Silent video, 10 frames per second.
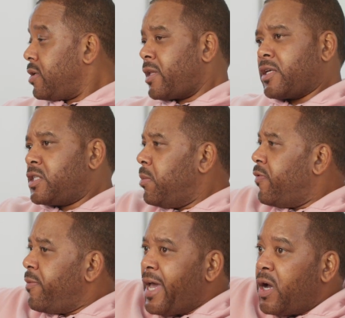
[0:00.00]
Like, some of
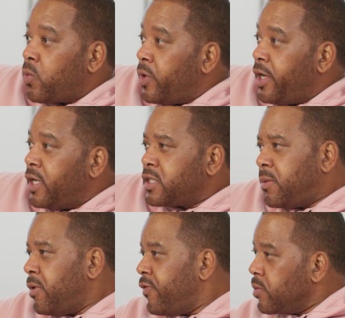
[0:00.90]
them had wings,
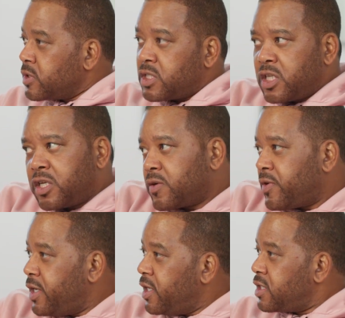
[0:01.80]
some of them were
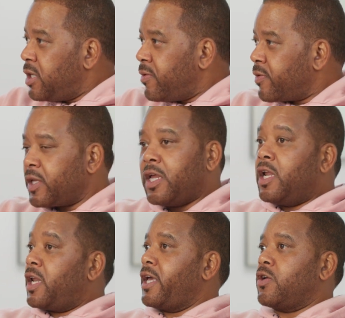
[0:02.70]
slithering, some of them were
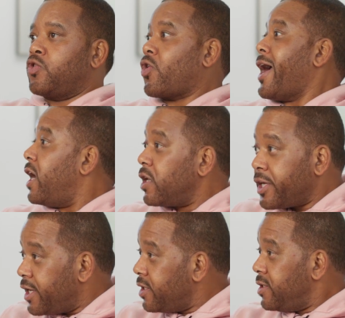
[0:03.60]
like
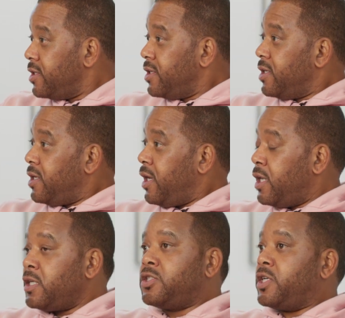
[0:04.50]
growling,
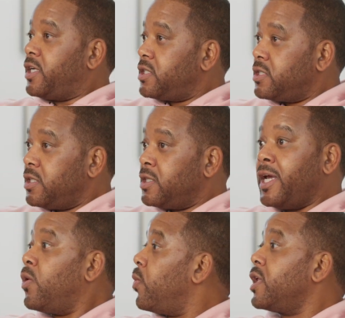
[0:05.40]
and it's just, they
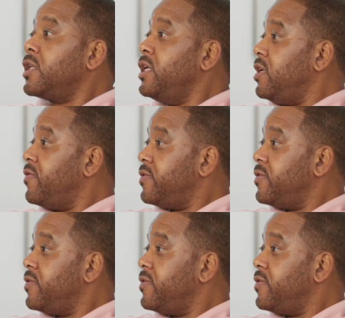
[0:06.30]
don't want to leave.